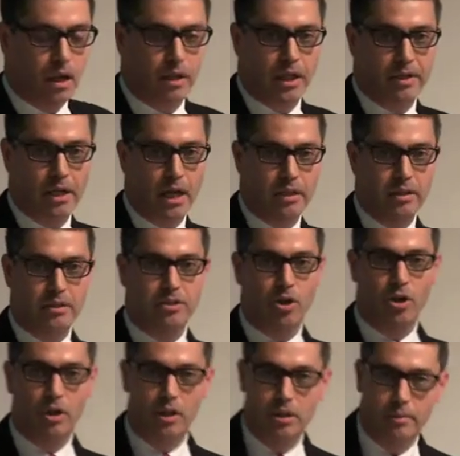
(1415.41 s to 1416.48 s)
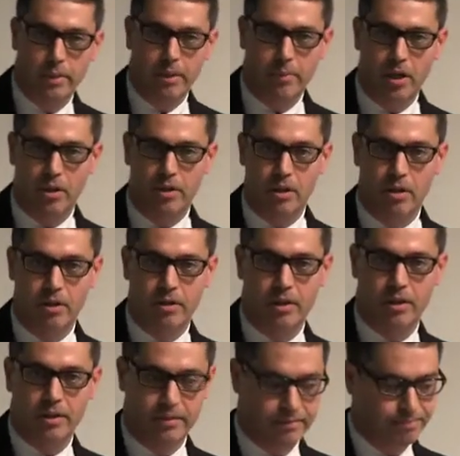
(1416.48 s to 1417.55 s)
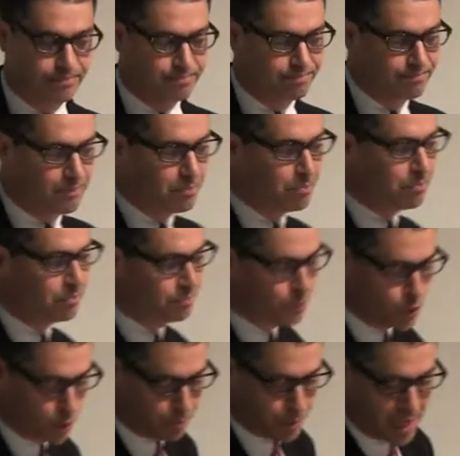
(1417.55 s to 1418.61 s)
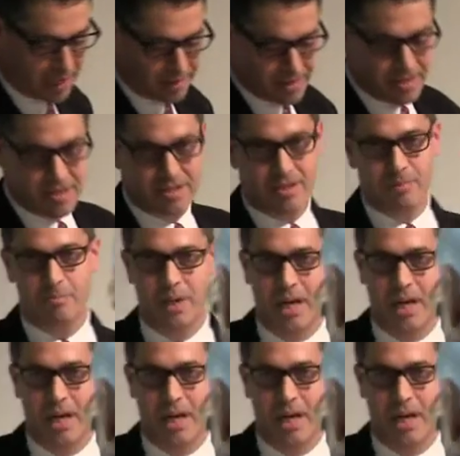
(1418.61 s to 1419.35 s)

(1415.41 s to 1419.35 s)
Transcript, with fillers: I'll let Nati talk a little bit about our uh, good practices